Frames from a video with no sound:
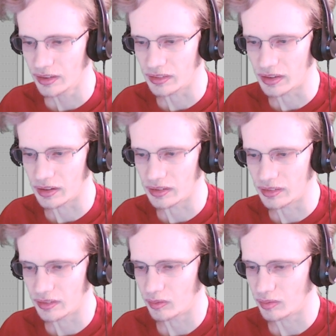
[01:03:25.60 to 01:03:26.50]
they
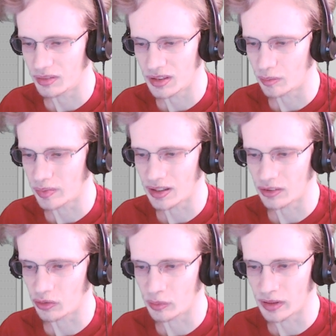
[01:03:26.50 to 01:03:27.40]
get
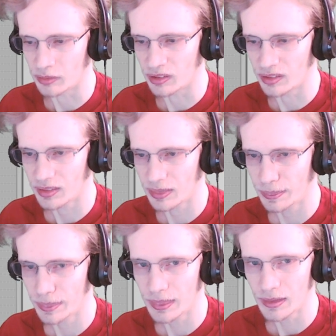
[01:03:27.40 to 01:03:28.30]
punished or whatever.
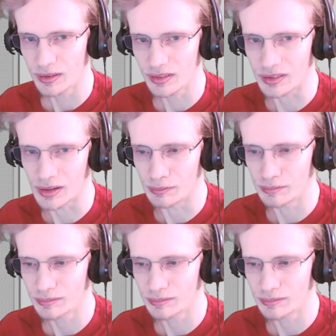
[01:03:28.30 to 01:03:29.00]
So